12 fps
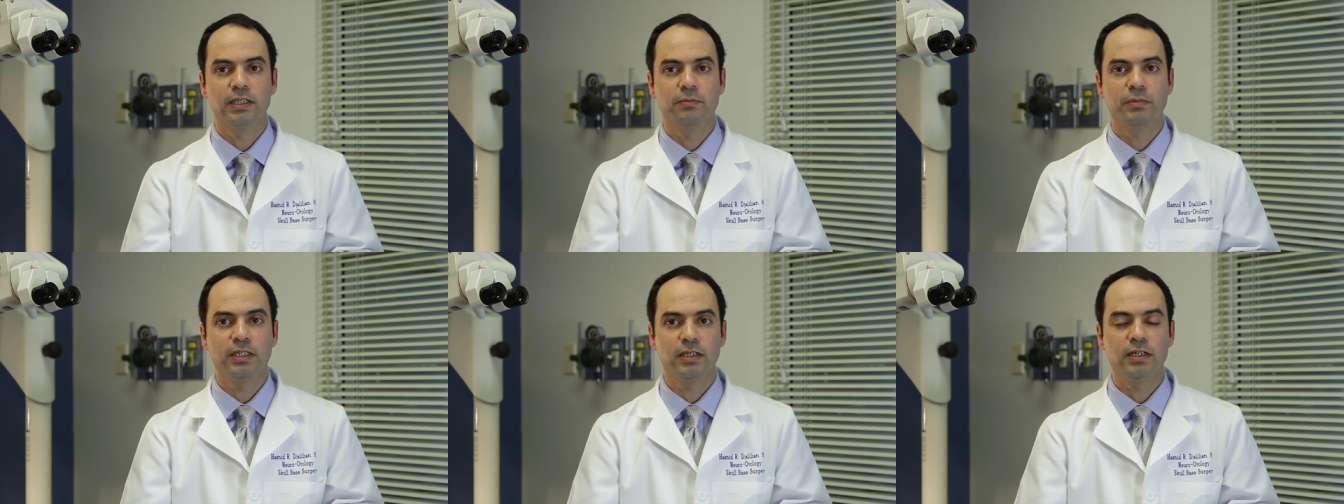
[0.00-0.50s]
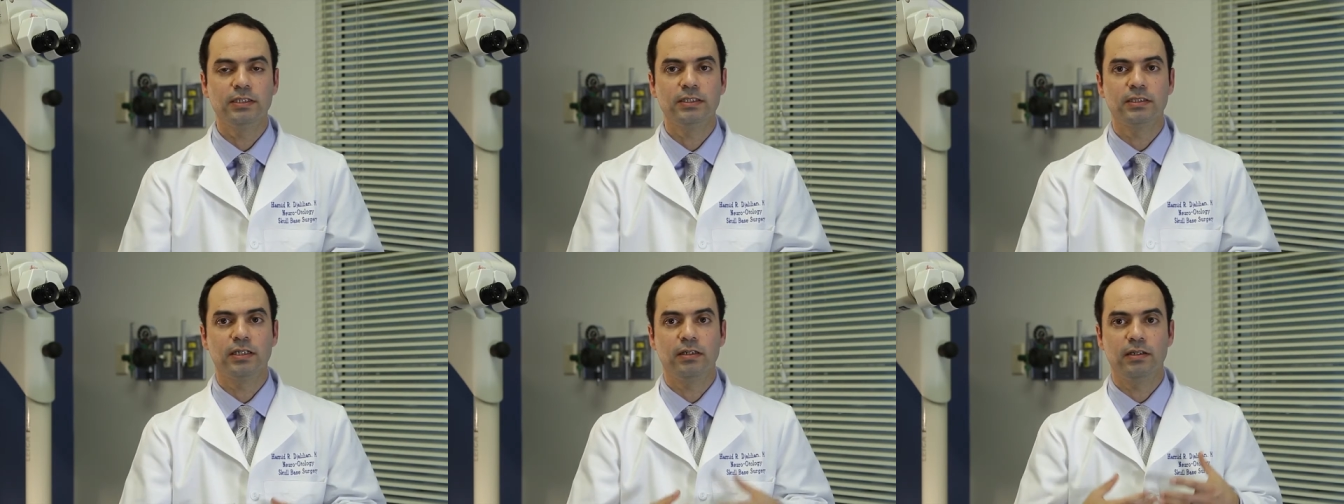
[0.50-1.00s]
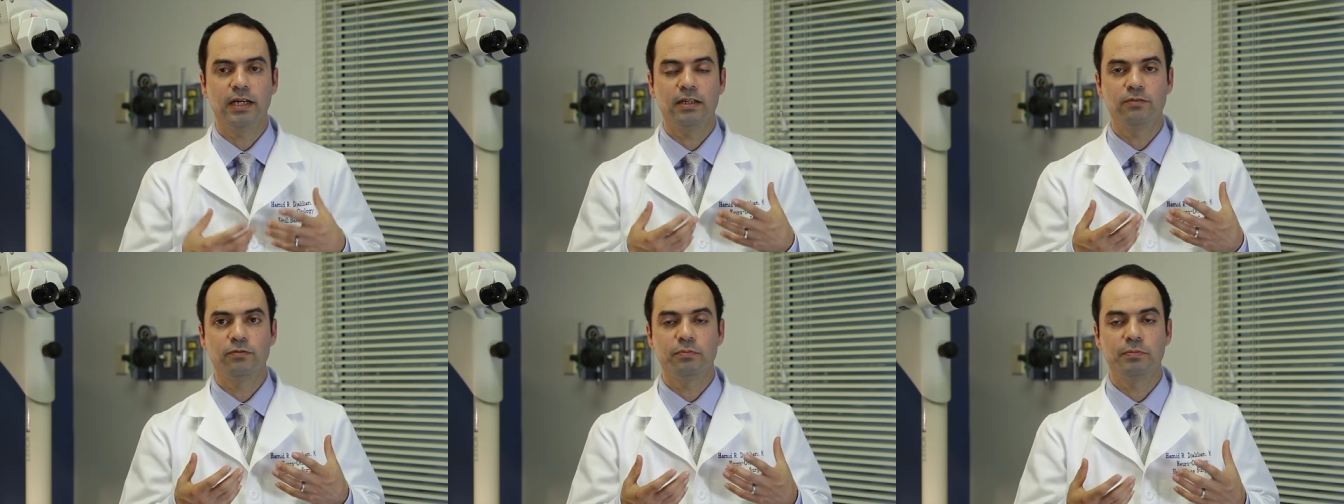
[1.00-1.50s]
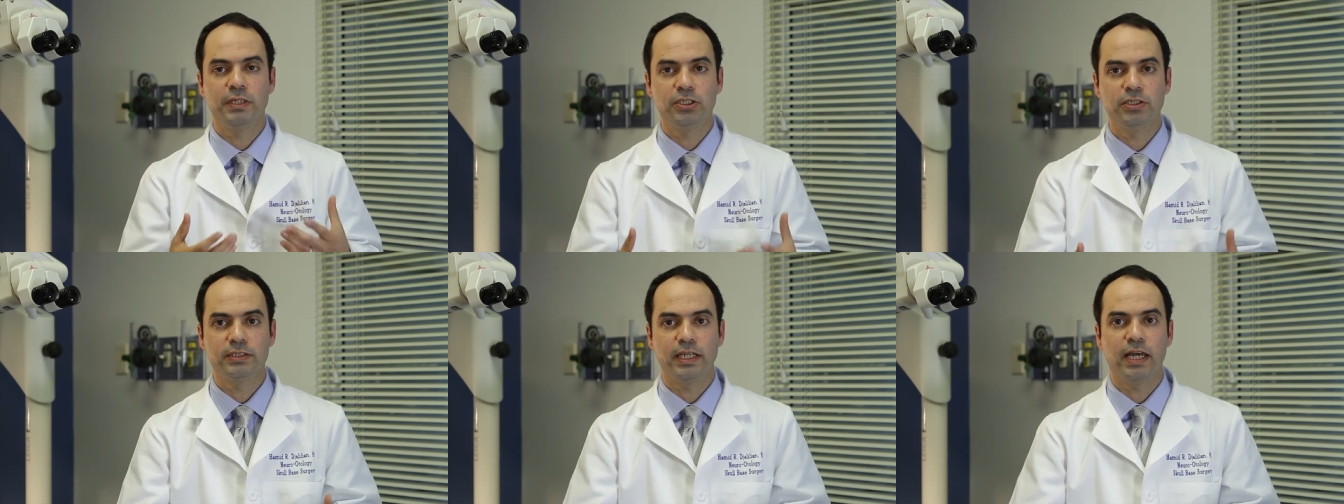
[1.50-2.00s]
Because a lot of
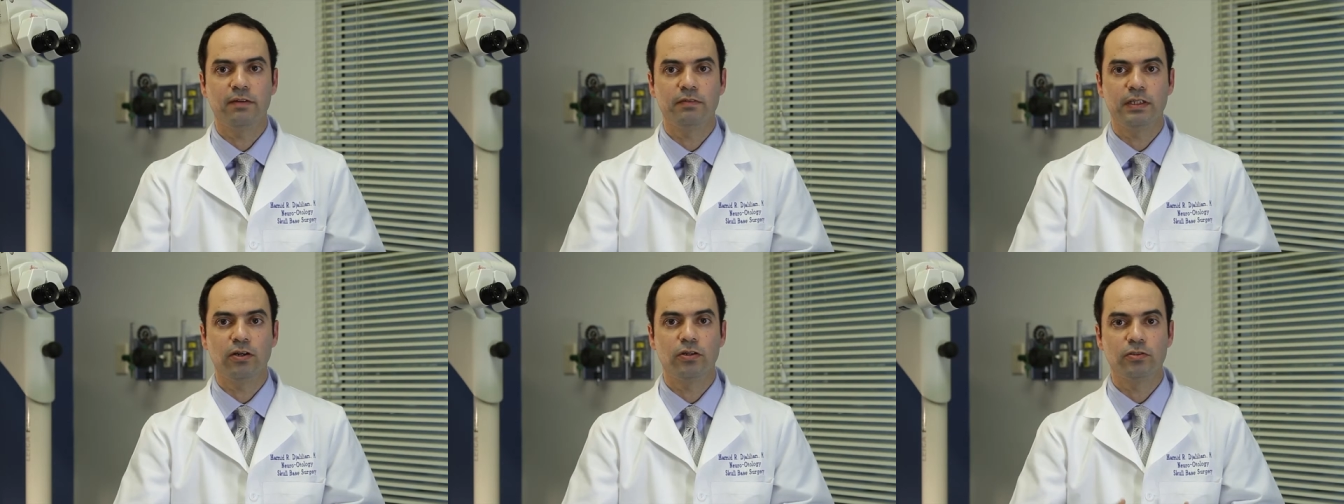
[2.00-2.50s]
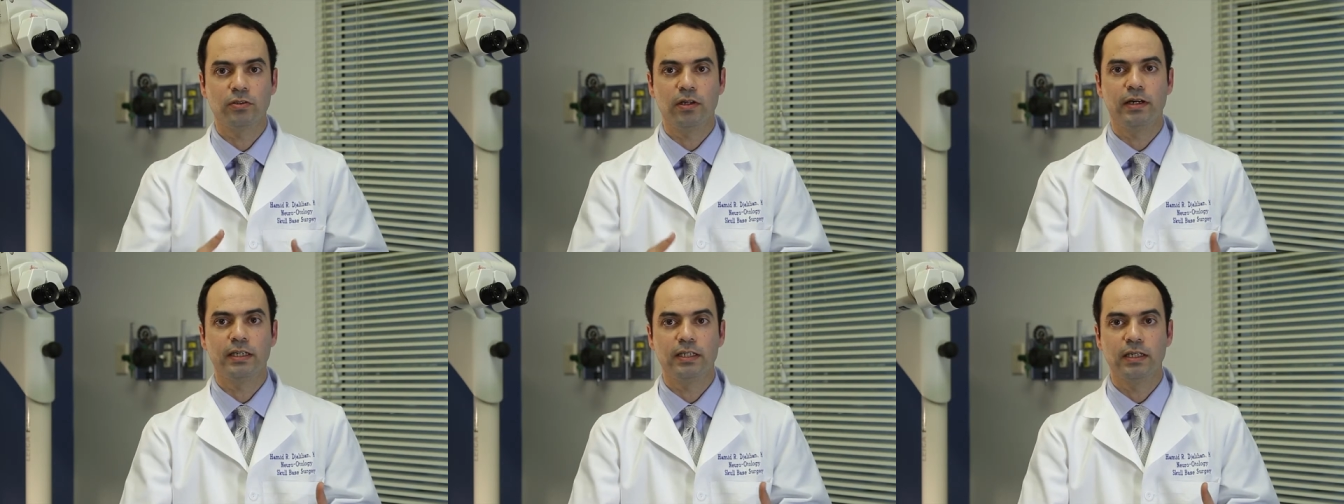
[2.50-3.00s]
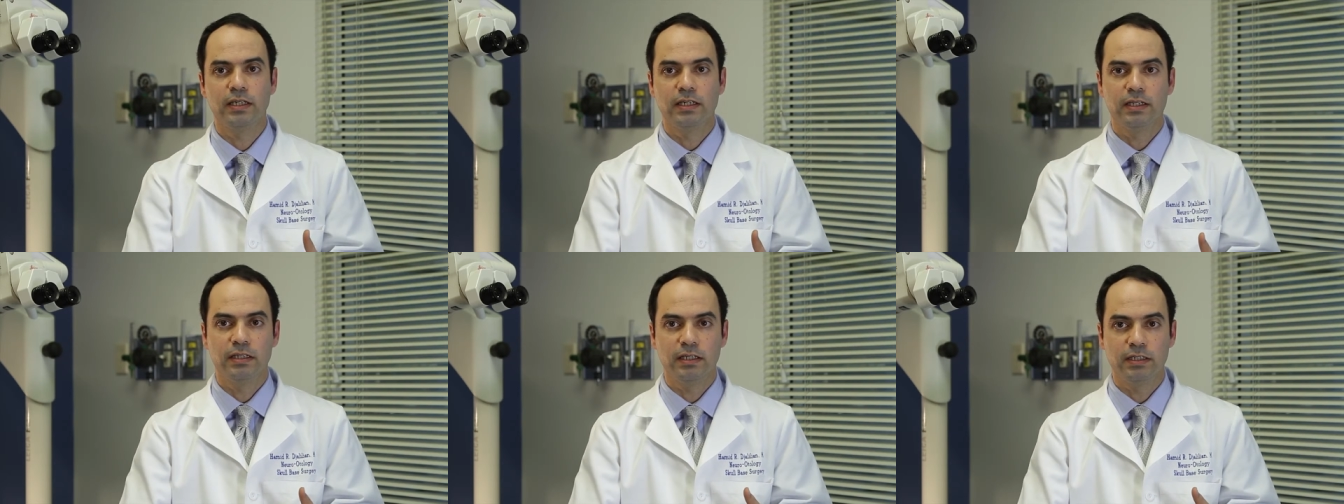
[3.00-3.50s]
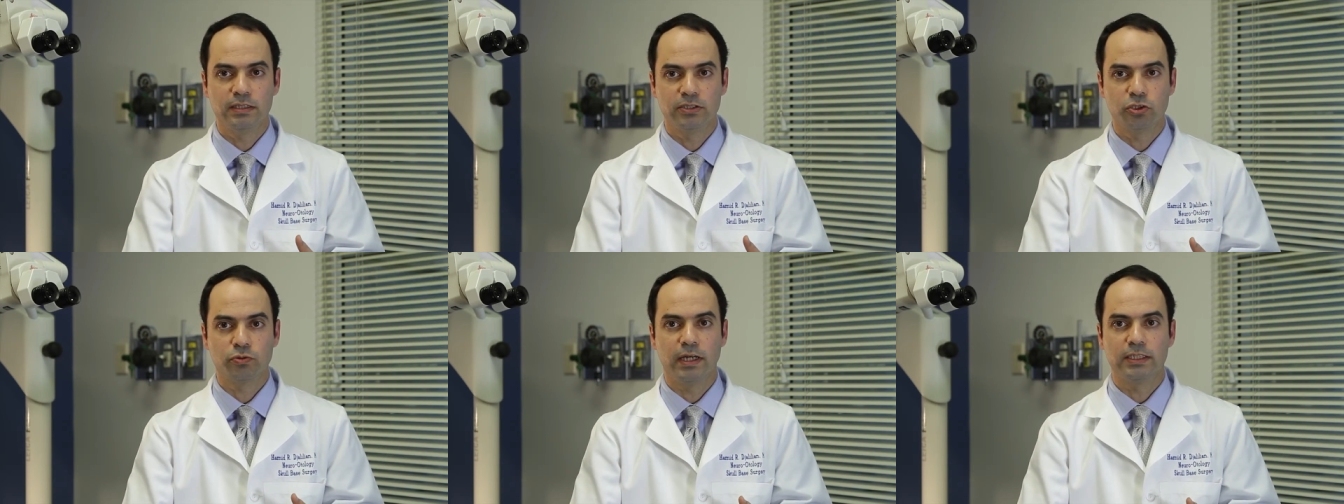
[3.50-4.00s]
patients have an underlying
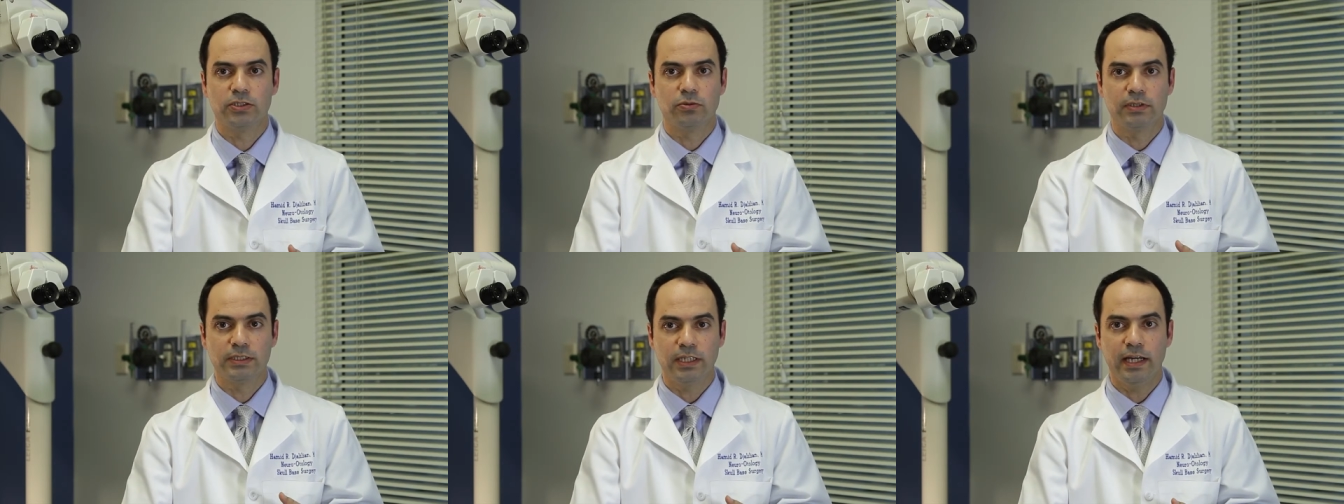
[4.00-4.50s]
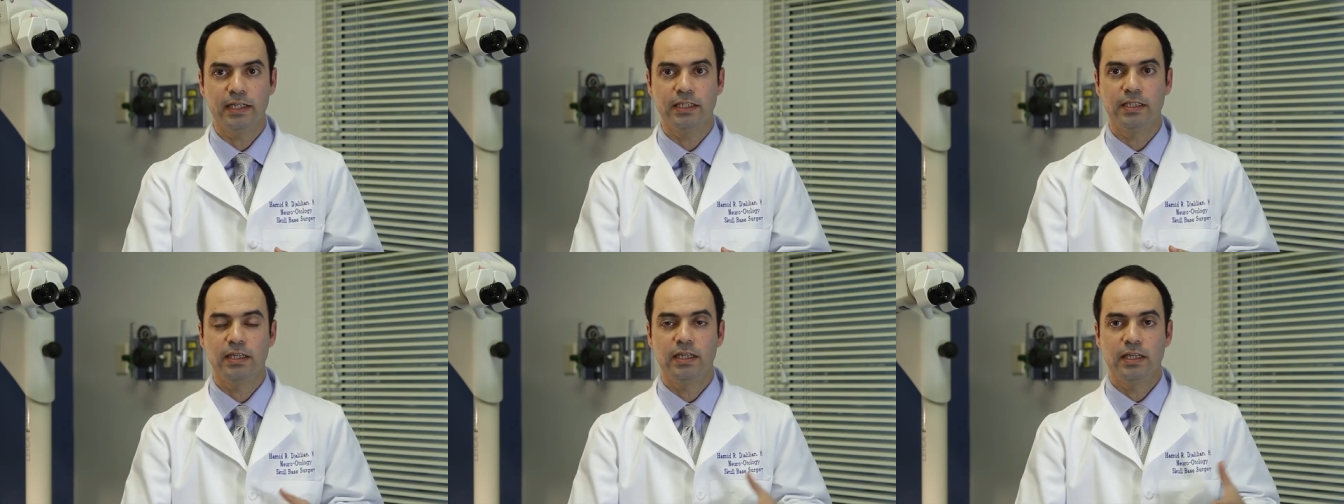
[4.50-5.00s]
stress or anxiety,